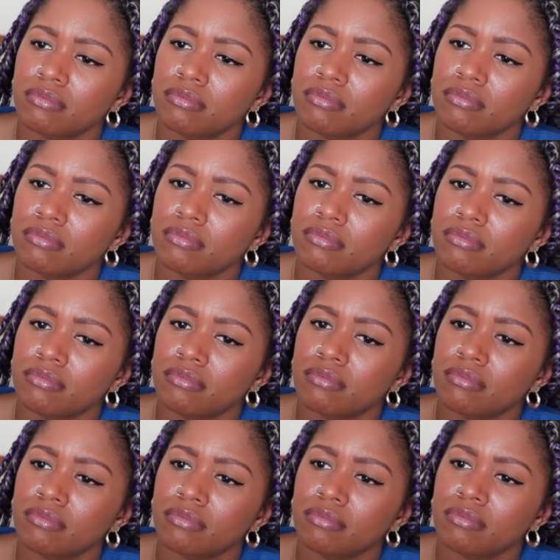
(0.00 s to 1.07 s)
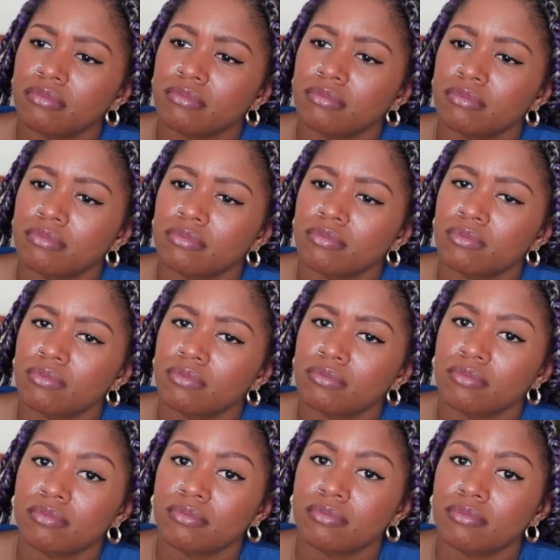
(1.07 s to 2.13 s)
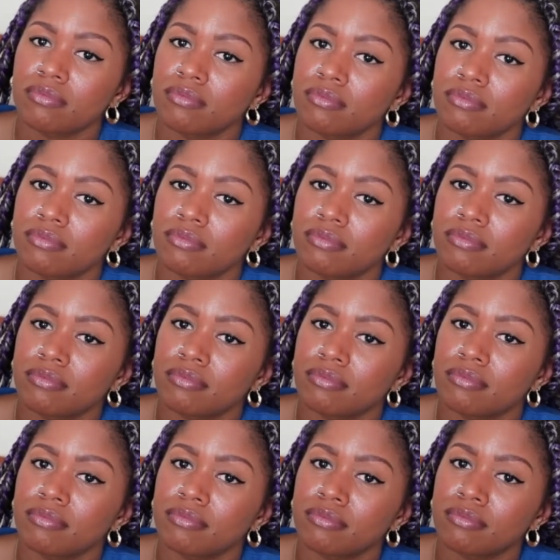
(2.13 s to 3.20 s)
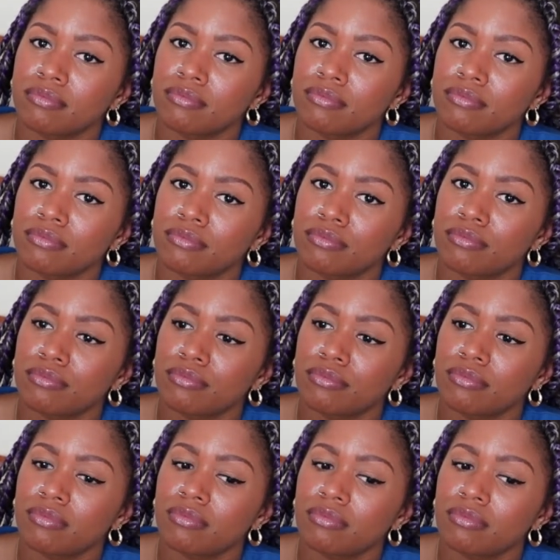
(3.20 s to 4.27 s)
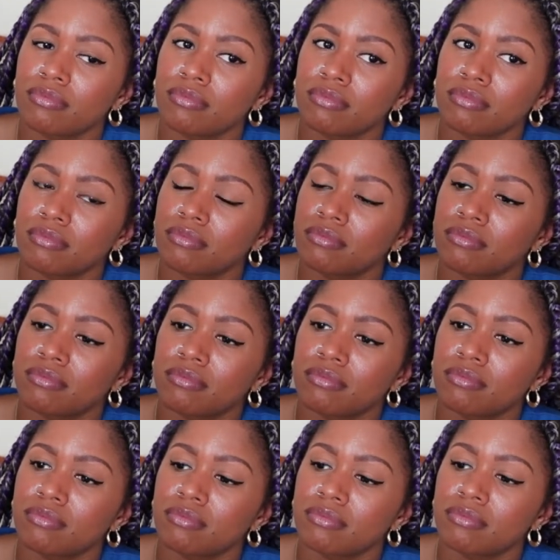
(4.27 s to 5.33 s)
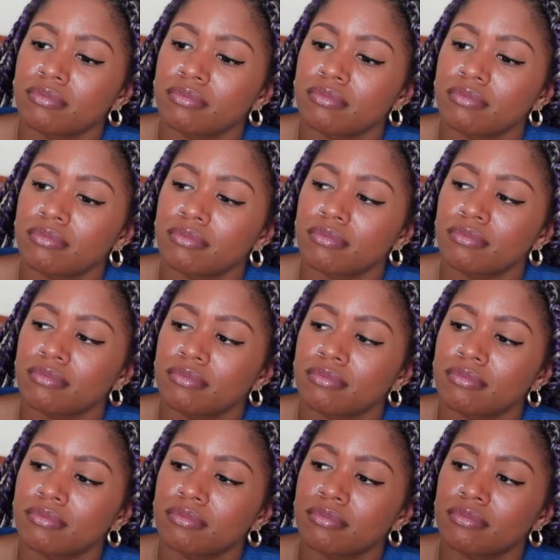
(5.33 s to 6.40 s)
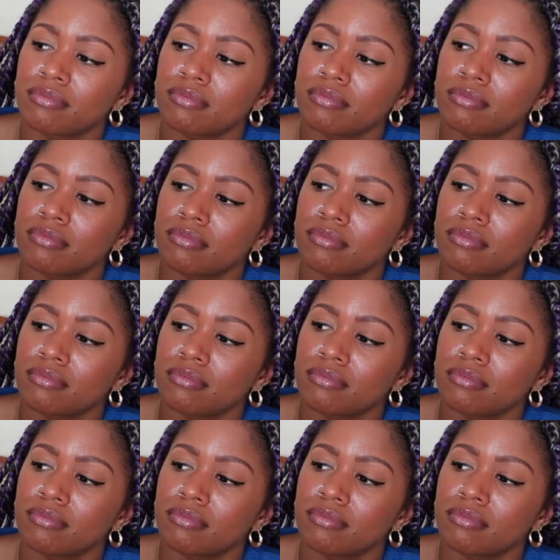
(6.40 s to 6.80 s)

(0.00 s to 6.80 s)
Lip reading: [no speech]